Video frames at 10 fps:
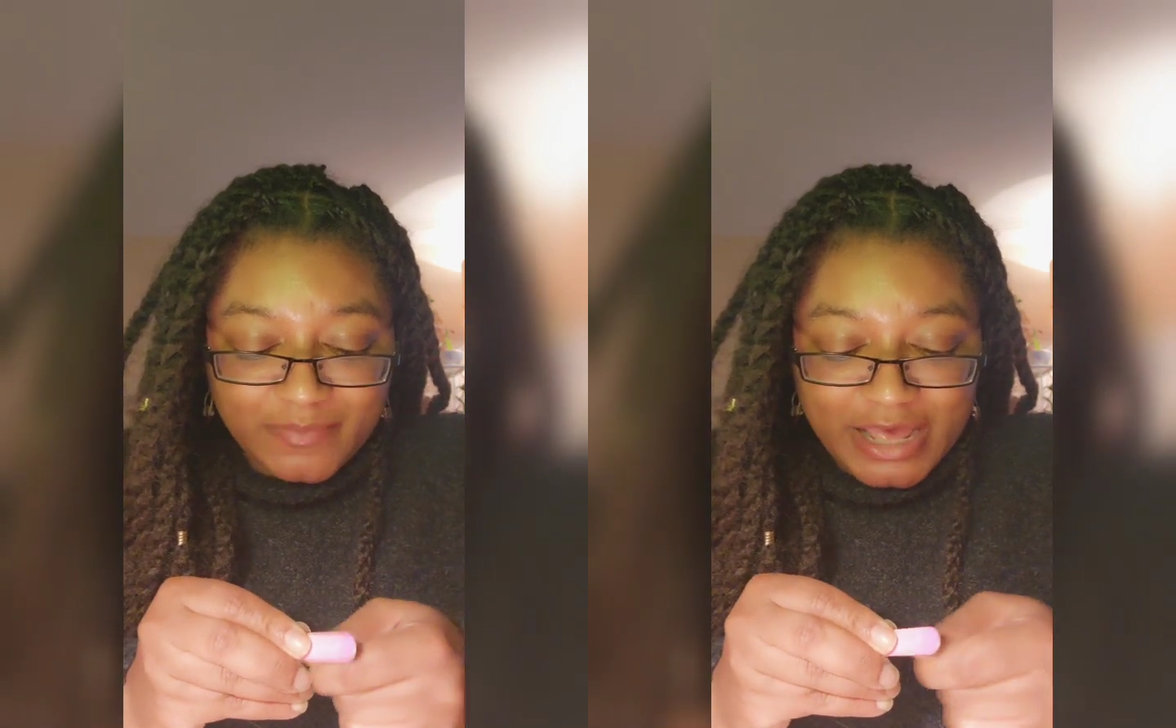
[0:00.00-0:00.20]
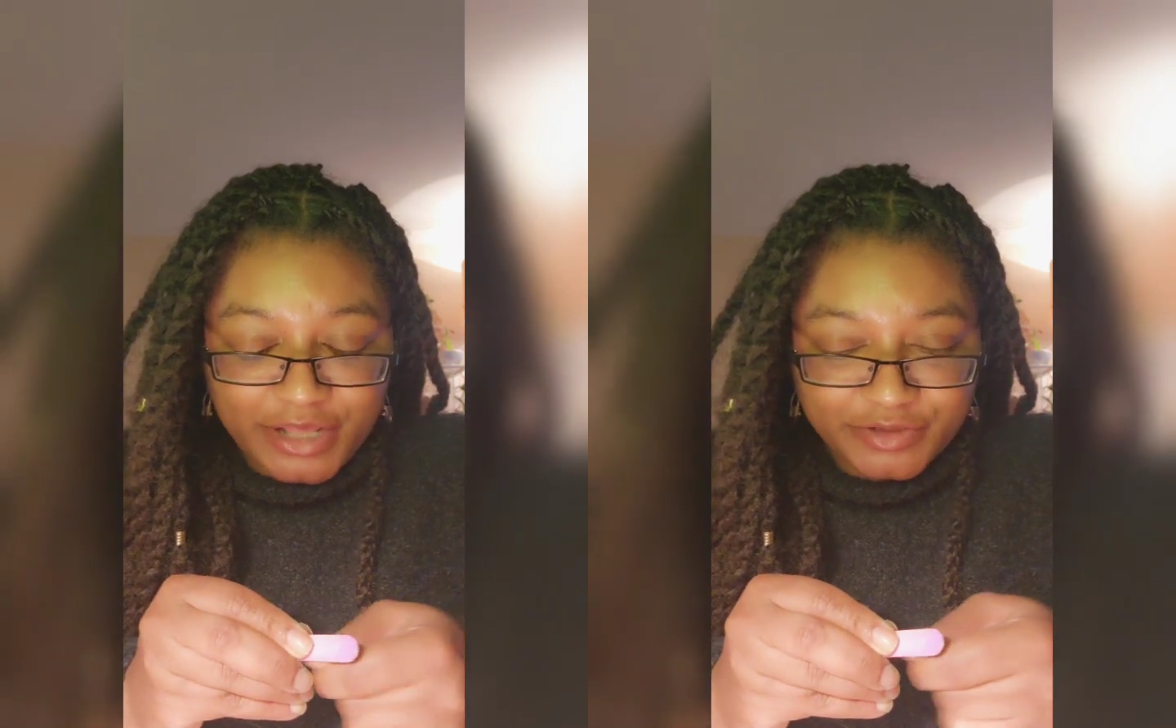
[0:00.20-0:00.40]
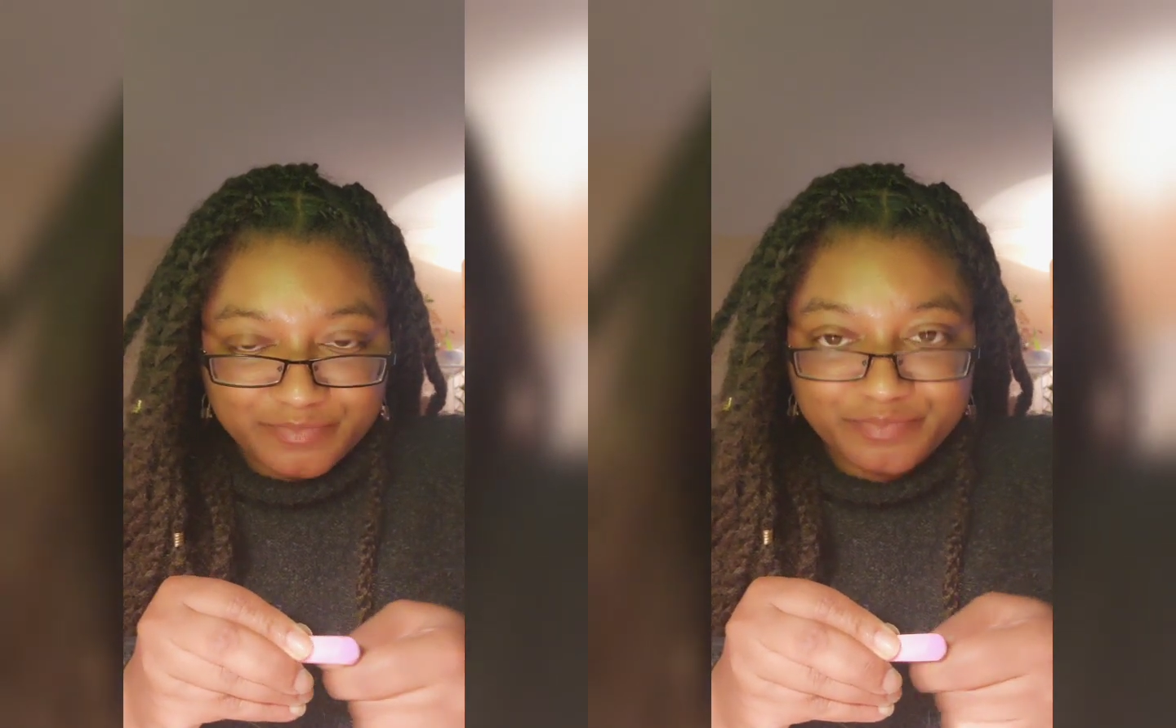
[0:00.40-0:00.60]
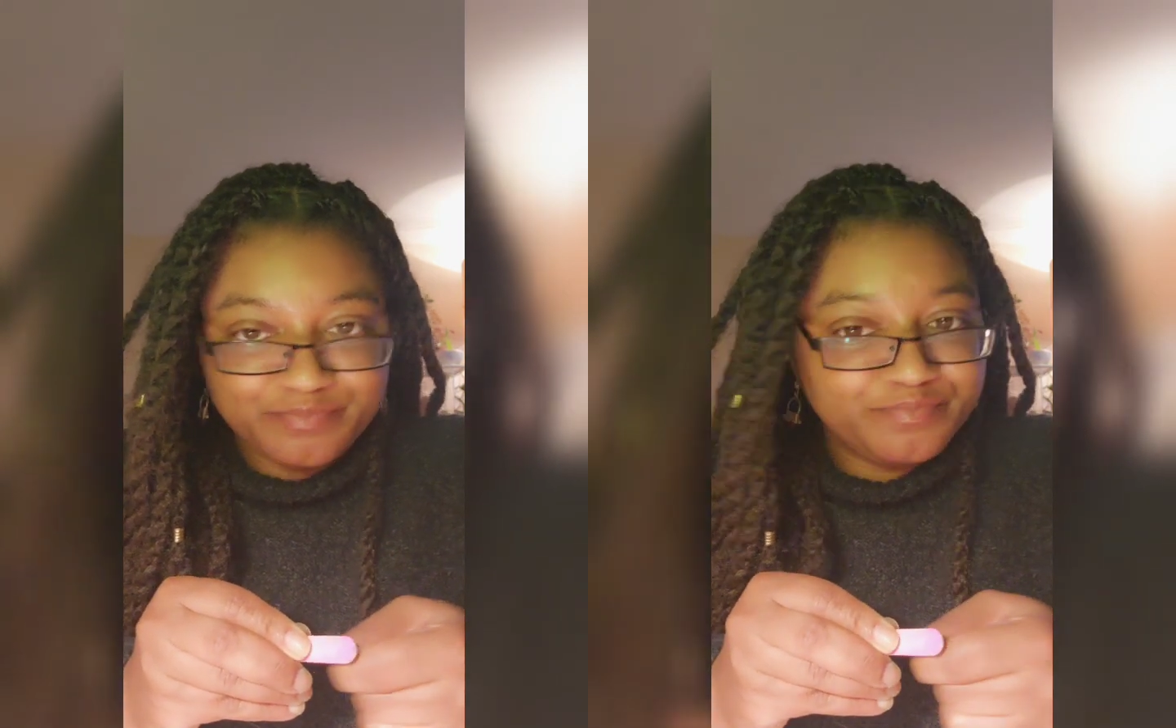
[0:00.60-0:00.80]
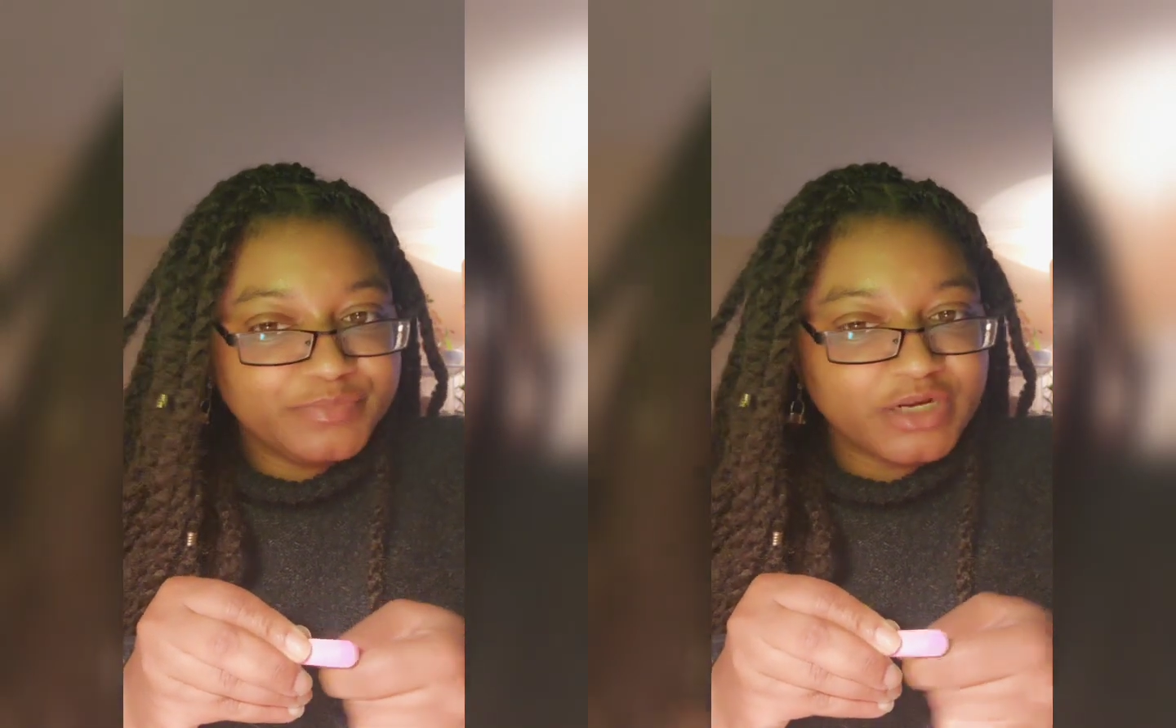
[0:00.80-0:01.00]
about,
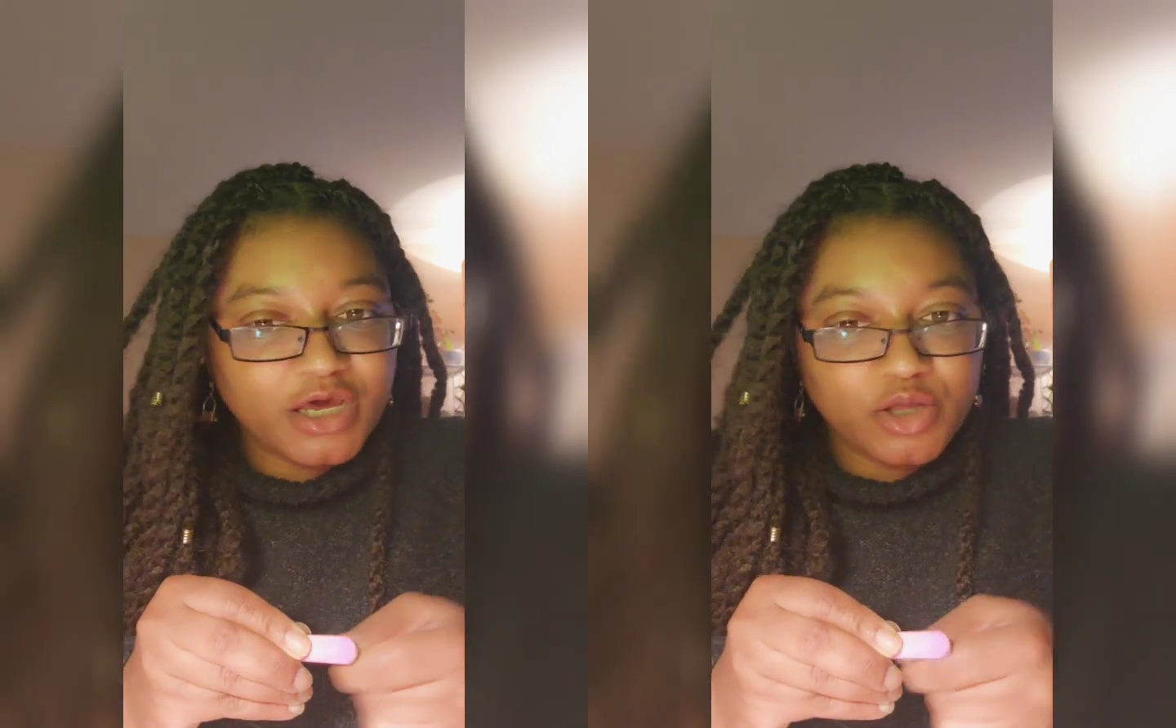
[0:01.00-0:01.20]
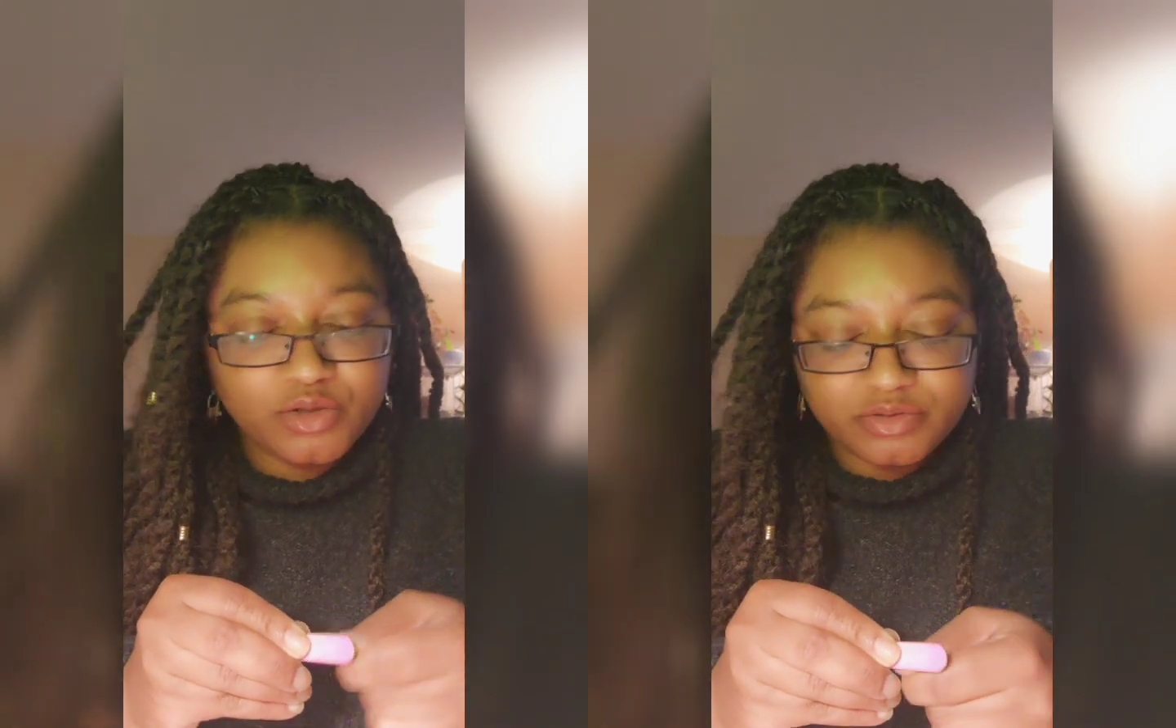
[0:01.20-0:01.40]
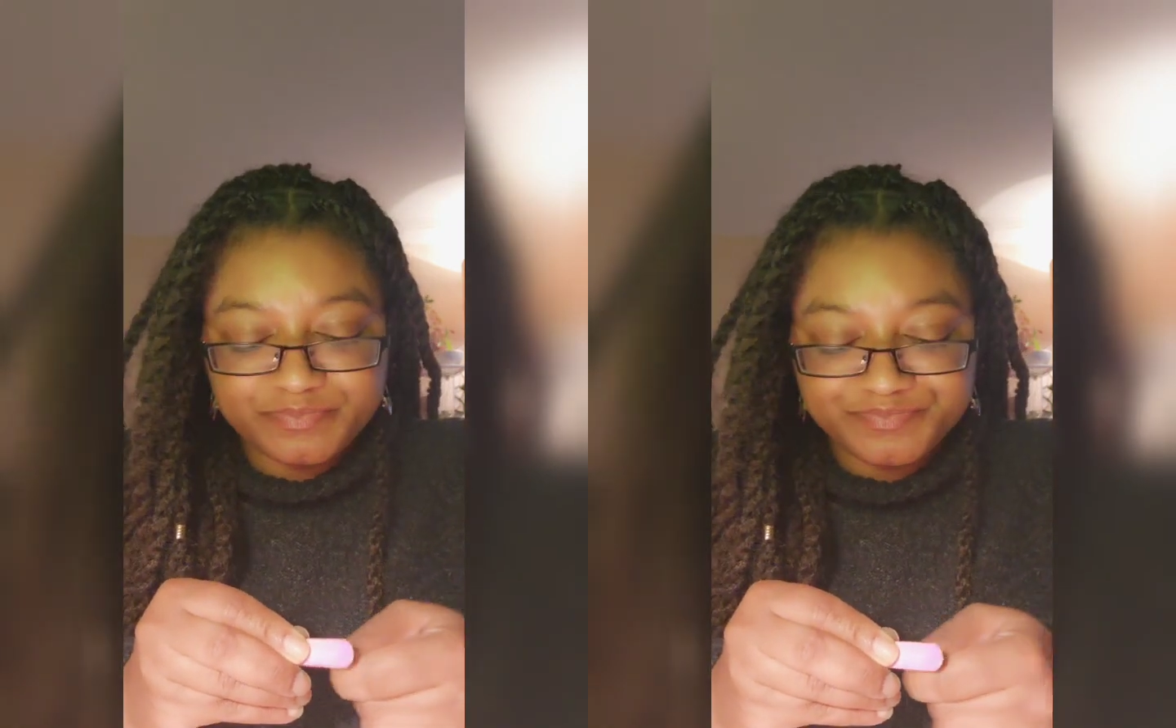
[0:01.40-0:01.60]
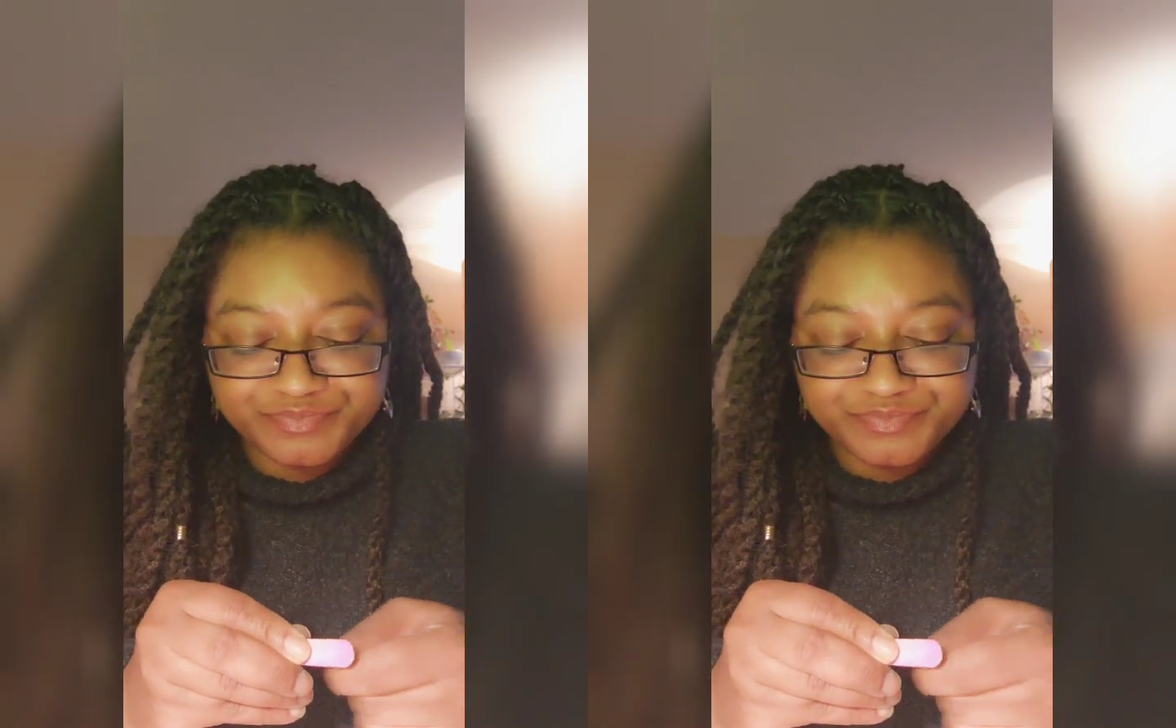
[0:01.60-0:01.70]
you know,